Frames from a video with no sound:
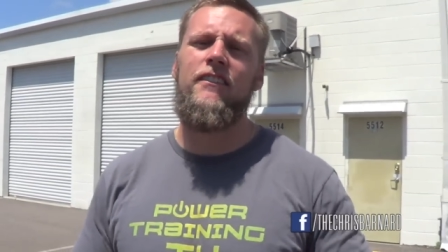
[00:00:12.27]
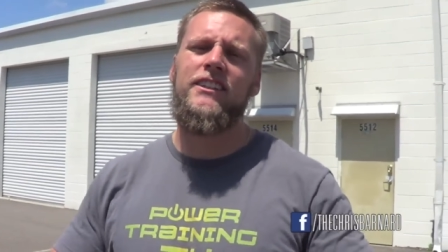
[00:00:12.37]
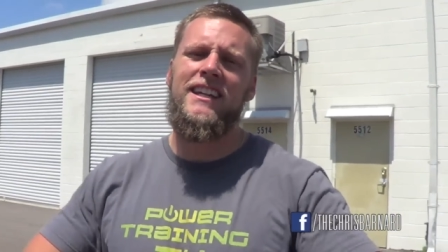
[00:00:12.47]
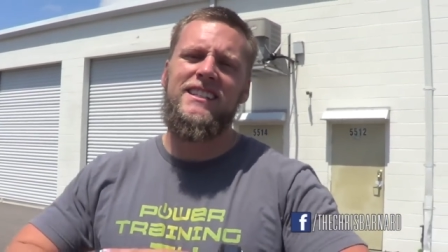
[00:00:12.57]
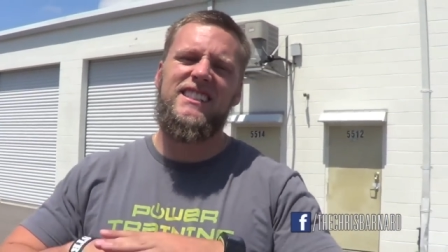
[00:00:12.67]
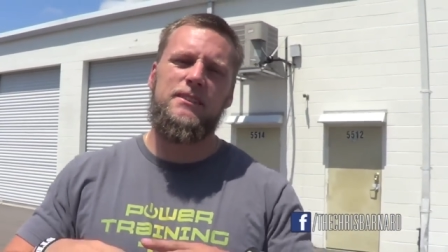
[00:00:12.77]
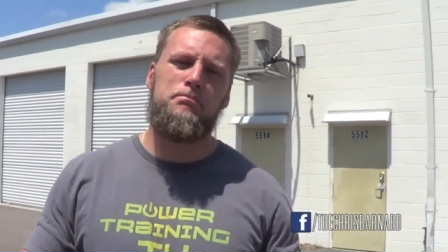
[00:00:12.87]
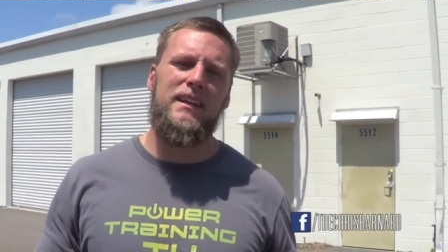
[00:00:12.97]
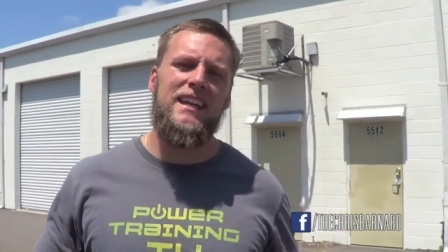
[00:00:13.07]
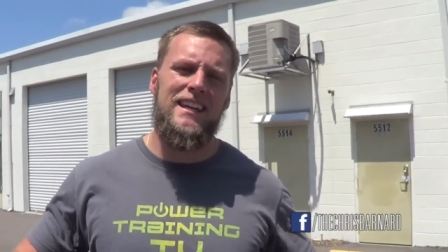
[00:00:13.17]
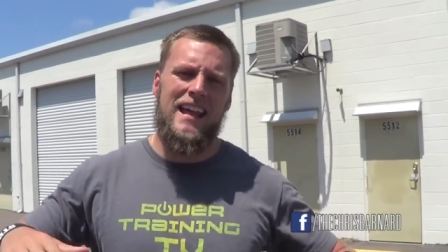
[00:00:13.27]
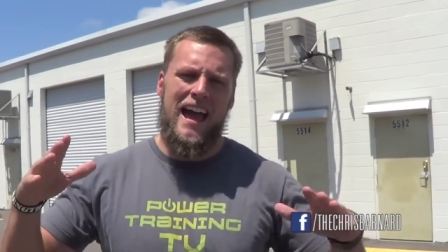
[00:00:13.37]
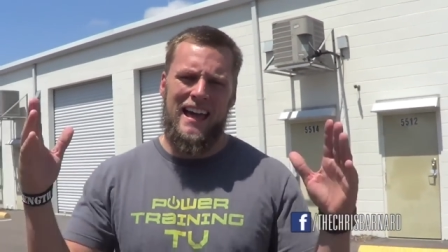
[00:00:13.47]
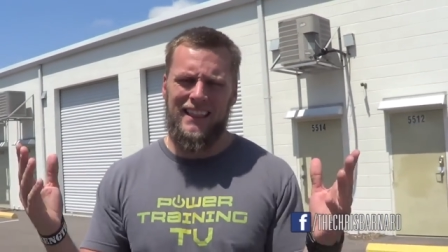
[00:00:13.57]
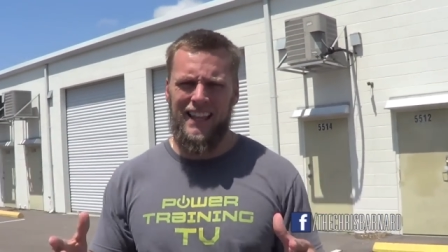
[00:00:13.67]
everything speed
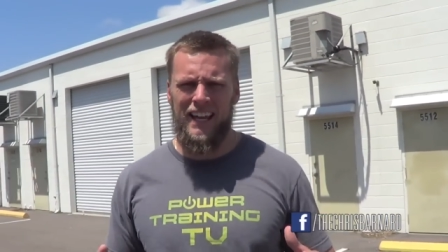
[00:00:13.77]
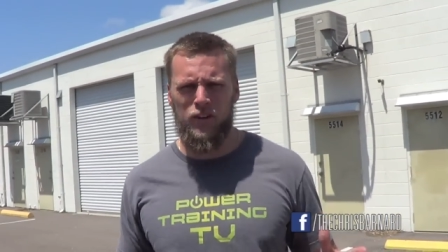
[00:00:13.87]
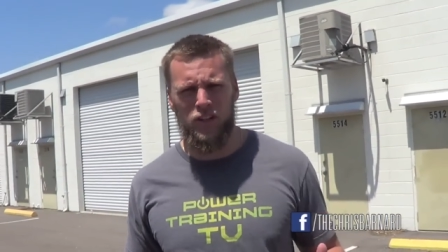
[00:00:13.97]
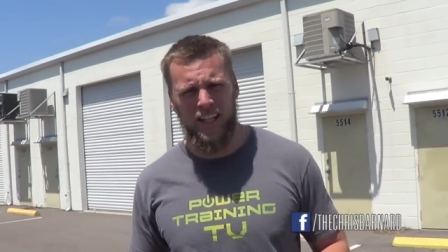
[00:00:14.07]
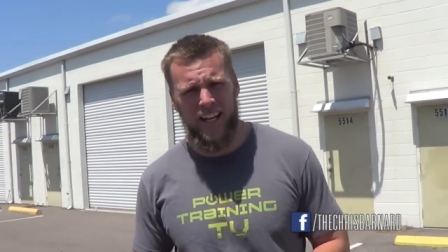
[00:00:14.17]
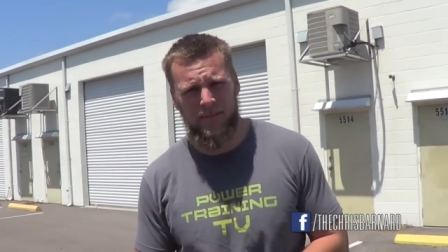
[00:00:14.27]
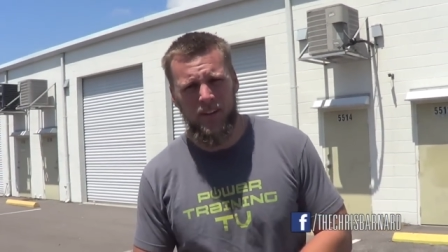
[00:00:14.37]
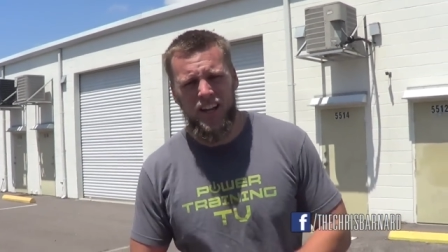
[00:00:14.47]
athletic related.